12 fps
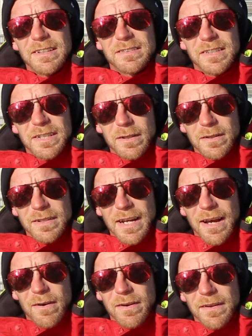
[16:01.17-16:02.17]
secured
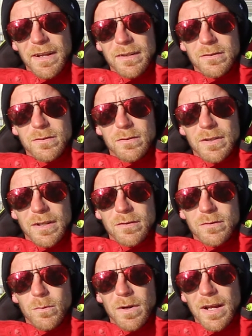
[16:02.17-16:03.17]
down, and
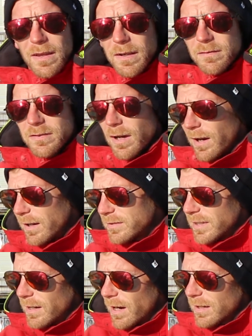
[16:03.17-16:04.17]
that's when I left
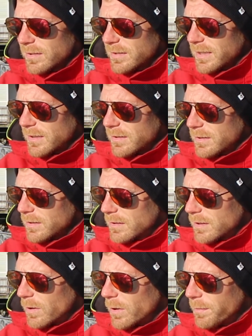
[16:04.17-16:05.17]
St. Augustine to
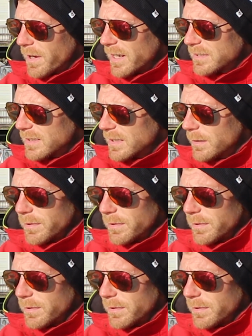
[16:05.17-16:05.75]
go up to ICW.